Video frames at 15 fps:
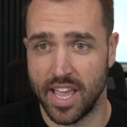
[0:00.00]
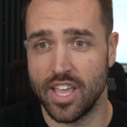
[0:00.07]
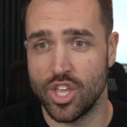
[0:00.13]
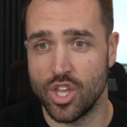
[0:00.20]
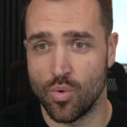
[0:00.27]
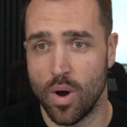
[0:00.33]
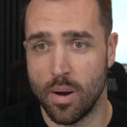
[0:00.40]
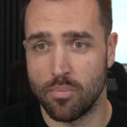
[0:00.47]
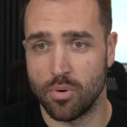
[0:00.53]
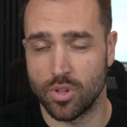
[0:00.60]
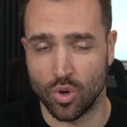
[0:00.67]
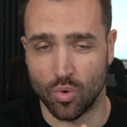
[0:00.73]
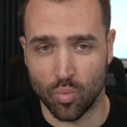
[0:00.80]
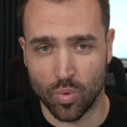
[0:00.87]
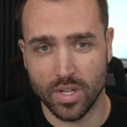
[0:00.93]
you up with
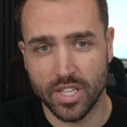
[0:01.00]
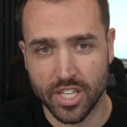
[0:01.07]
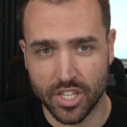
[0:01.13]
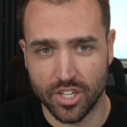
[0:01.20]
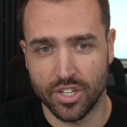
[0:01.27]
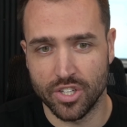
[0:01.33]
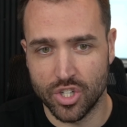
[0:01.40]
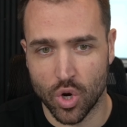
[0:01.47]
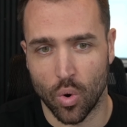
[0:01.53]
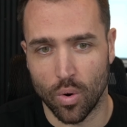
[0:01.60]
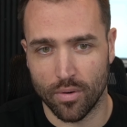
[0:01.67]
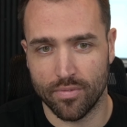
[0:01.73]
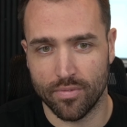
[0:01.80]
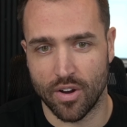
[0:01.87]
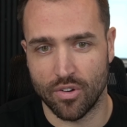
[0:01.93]
a really good
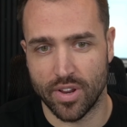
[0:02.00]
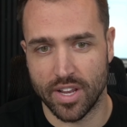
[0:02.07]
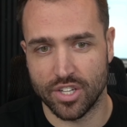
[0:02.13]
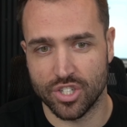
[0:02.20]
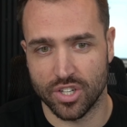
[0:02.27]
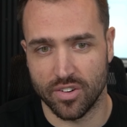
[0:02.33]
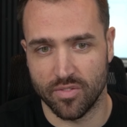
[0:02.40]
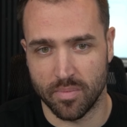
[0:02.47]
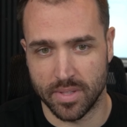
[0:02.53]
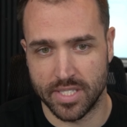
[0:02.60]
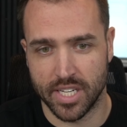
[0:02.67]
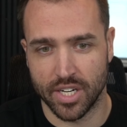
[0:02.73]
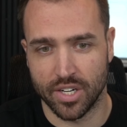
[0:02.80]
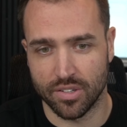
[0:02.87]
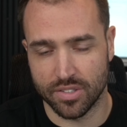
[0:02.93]
core foundation of
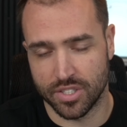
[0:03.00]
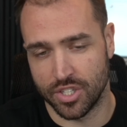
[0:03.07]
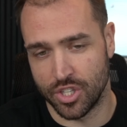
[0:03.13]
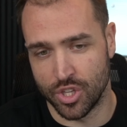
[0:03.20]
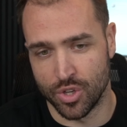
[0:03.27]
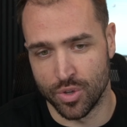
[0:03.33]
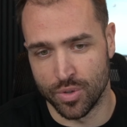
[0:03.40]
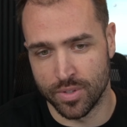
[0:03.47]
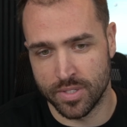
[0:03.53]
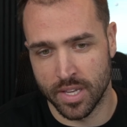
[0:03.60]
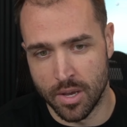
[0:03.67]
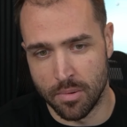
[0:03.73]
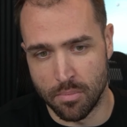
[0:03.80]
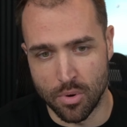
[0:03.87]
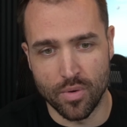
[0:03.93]
material to use
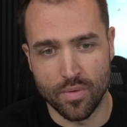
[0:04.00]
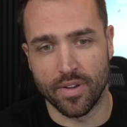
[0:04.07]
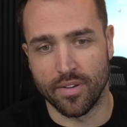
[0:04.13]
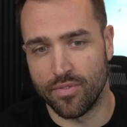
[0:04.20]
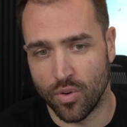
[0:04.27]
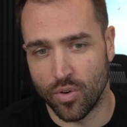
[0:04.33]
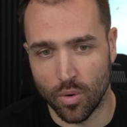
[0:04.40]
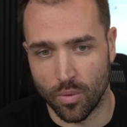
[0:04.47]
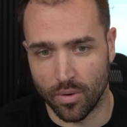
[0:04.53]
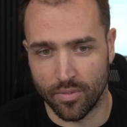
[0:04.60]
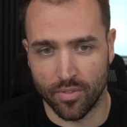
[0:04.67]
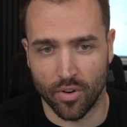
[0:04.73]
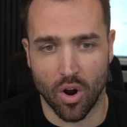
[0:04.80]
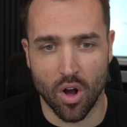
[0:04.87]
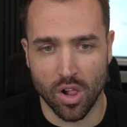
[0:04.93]
moving forward
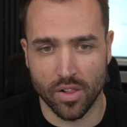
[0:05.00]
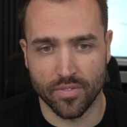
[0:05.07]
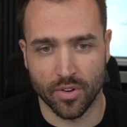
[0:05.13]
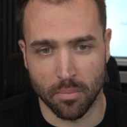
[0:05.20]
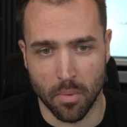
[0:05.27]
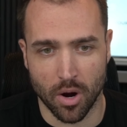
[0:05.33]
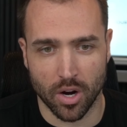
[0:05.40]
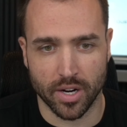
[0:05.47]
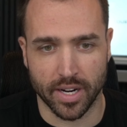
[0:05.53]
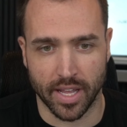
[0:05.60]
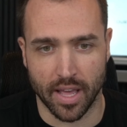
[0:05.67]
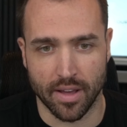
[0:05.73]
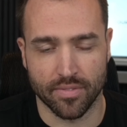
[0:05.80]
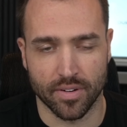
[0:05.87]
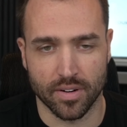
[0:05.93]
for all of your
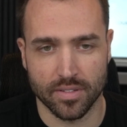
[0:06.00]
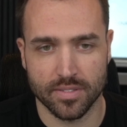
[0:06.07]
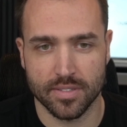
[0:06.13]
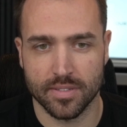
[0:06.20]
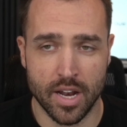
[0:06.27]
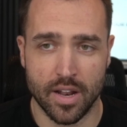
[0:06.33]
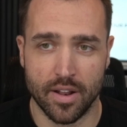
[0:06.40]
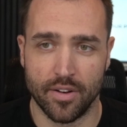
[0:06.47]
marketing efforts.